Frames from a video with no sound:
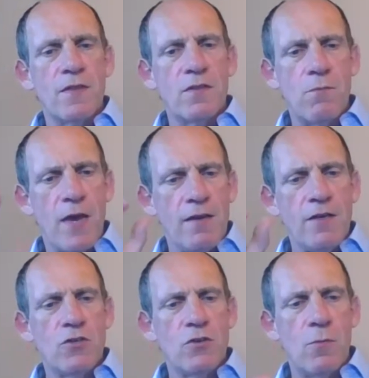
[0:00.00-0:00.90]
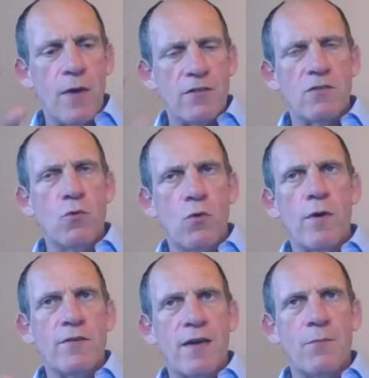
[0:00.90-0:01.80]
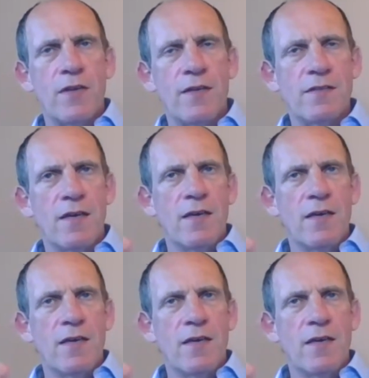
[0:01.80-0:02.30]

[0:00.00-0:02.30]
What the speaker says: The main issue about small quoted companies